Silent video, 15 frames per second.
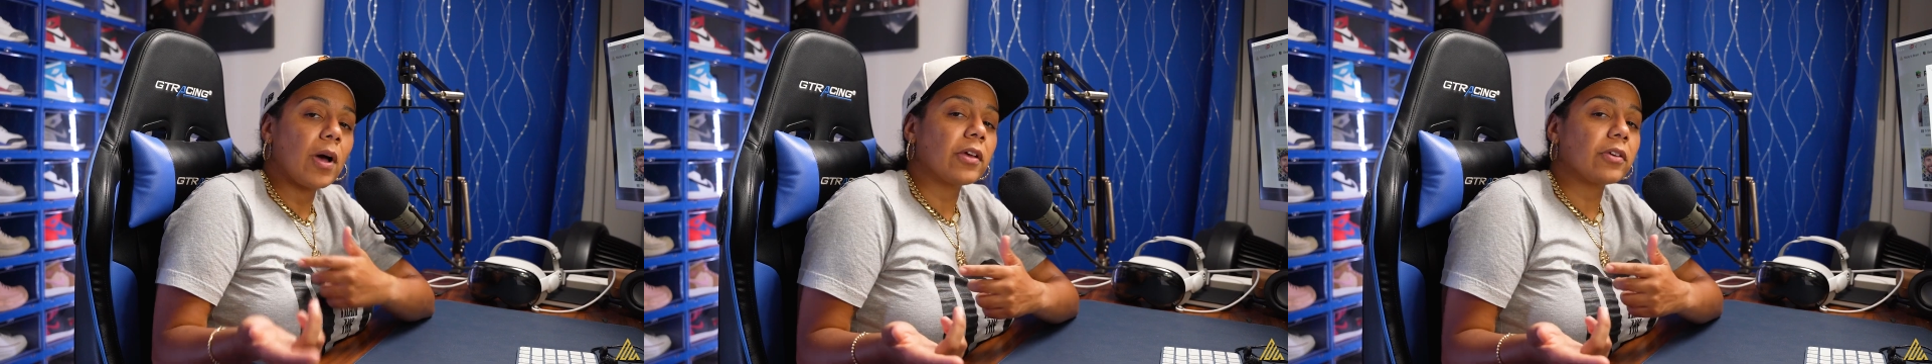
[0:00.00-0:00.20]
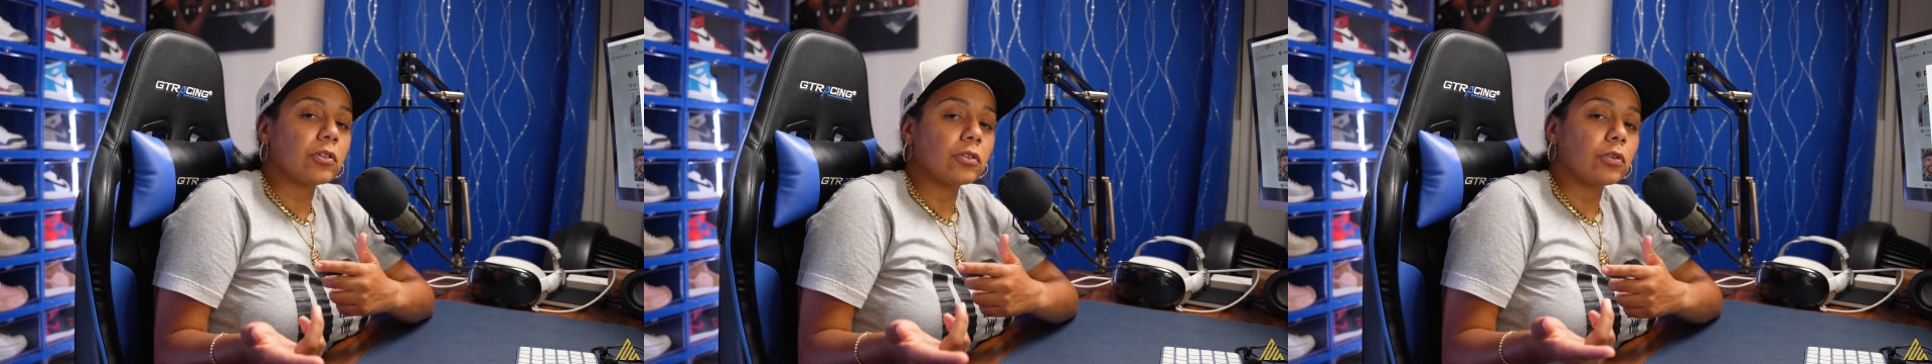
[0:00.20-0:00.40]

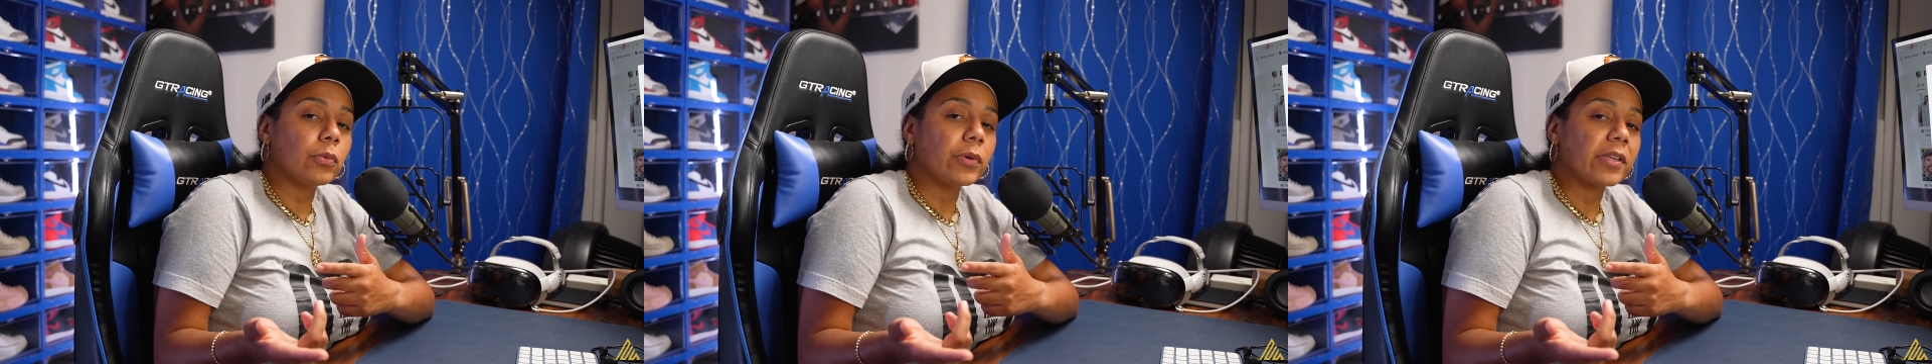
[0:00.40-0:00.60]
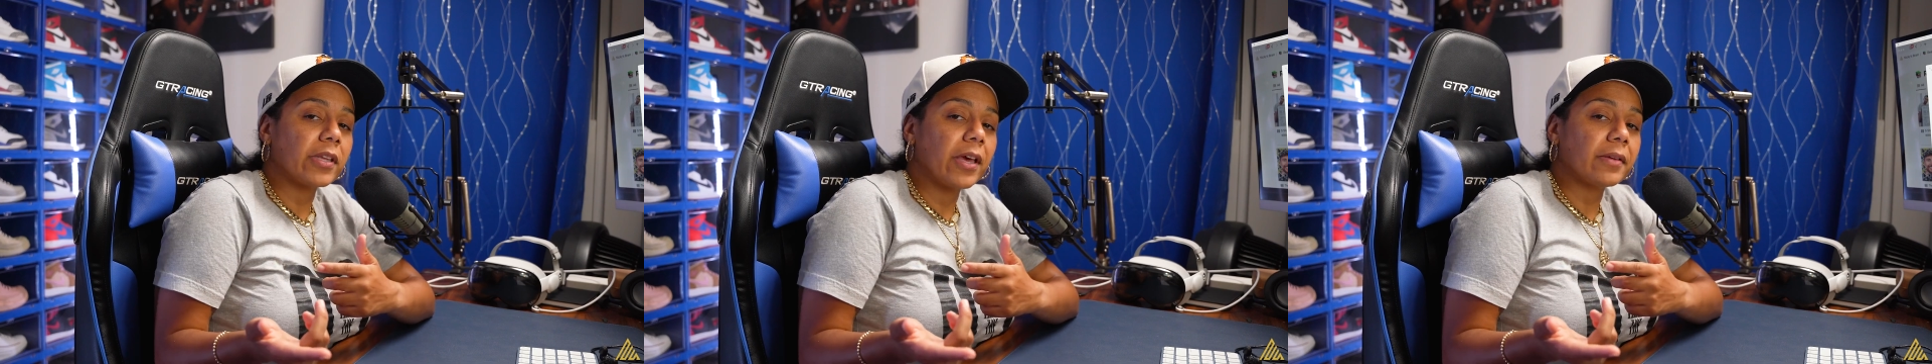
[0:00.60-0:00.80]
while you're
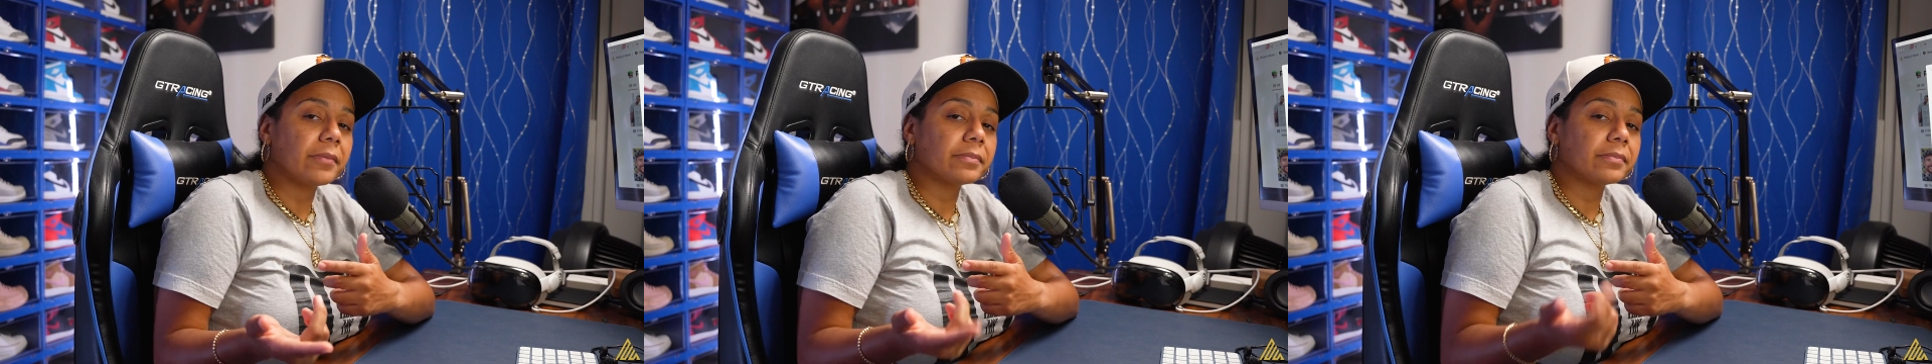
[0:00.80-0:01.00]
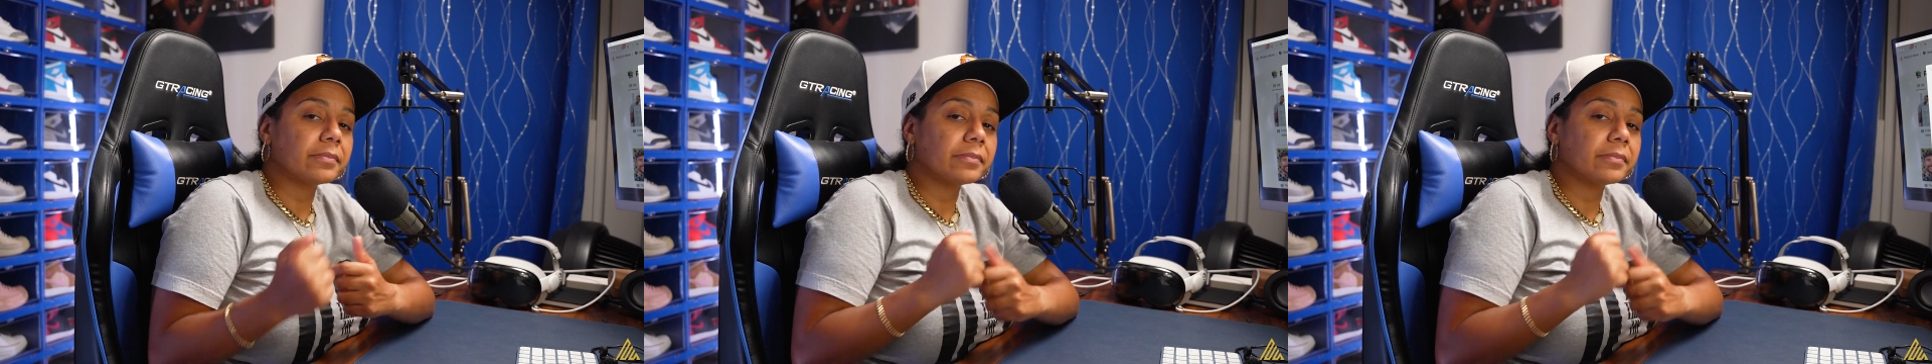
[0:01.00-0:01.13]
doing that.